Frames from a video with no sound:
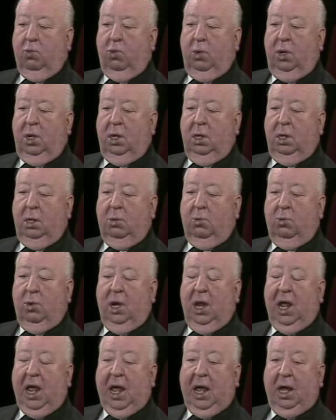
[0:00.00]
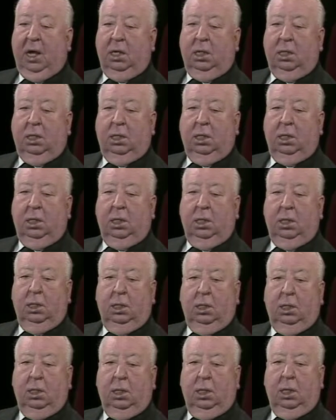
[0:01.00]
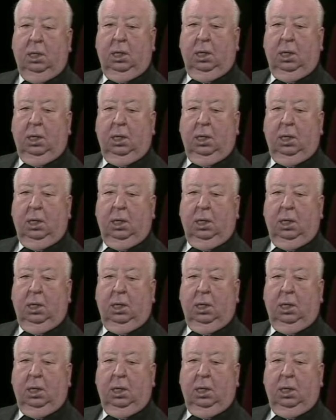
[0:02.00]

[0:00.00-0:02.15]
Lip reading: weird reactions